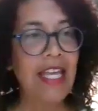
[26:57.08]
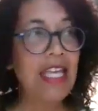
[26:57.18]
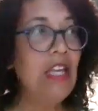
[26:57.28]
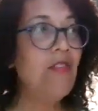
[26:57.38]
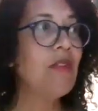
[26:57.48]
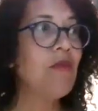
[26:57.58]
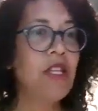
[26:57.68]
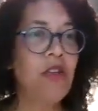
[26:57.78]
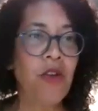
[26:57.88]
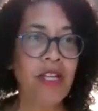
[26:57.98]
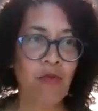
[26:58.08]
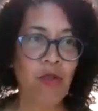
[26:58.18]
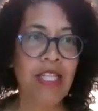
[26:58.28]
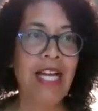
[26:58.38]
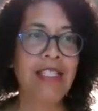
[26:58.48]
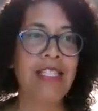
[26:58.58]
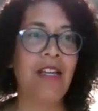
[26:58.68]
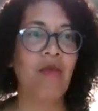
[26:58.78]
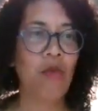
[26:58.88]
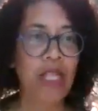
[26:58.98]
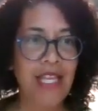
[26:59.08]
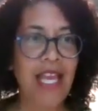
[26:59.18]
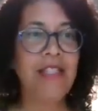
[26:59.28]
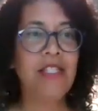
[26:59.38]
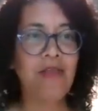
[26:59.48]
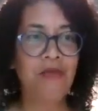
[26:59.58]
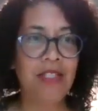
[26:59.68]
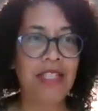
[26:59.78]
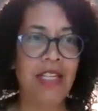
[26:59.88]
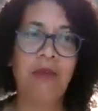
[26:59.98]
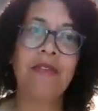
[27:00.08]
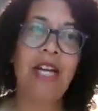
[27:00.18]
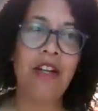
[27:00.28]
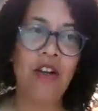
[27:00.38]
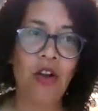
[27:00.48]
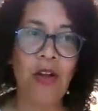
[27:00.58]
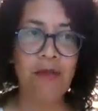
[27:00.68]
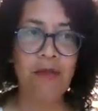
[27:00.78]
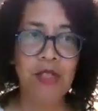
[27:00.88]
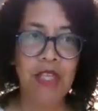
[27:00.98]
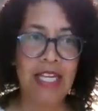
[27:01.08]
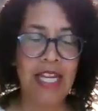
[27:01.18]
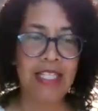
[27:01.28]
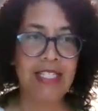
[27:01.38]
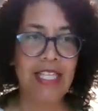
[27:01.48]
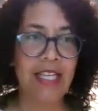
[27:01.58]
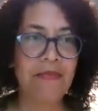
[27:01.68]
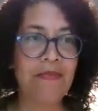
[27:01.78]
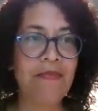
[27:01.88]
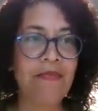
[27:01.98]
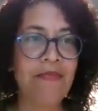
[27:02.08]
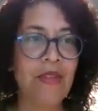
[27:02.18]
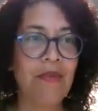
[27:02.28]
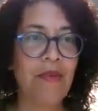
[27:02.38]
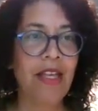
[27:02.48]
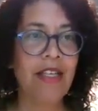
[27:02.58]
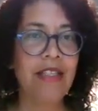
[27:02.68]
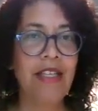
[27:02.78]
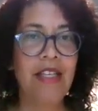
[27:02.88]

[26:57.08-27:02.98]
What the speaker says: Even when you're relaxing, we tend to feel like we've got to hurry up to the next thing, right?